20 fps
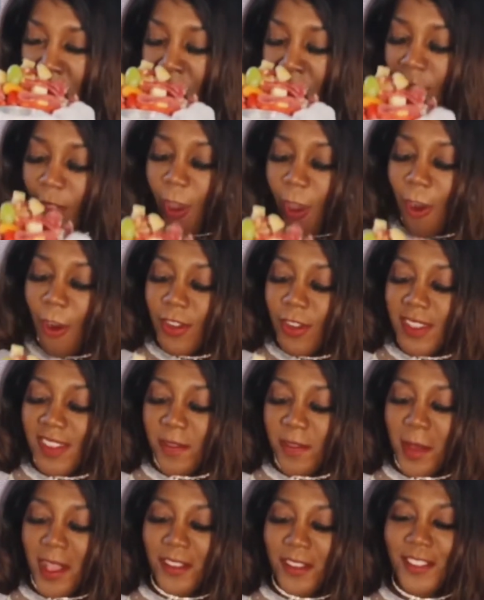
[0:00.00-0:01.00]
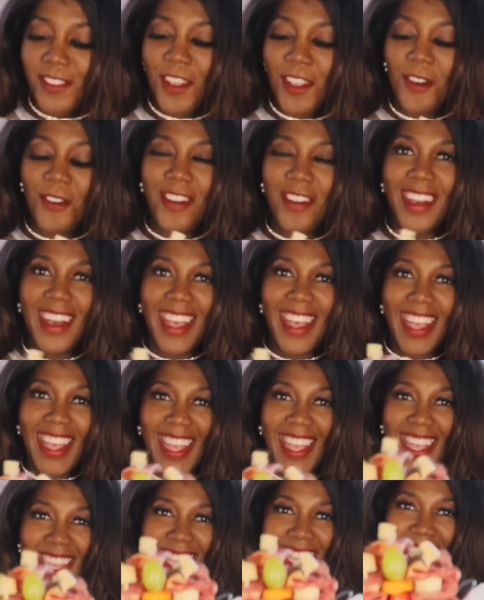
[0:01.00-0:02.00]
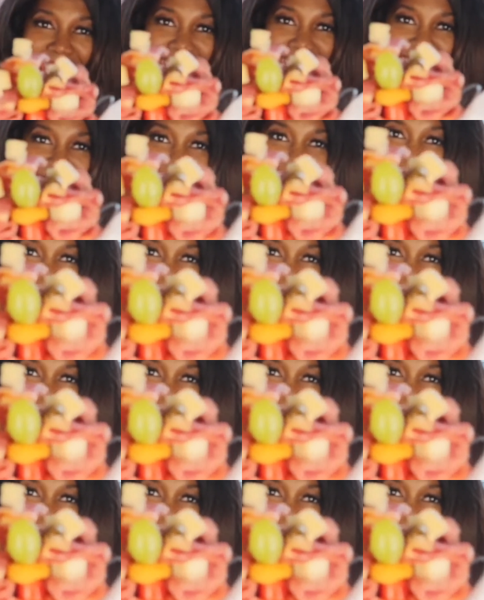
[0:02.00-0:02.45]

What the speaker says: Oh, this smells so good.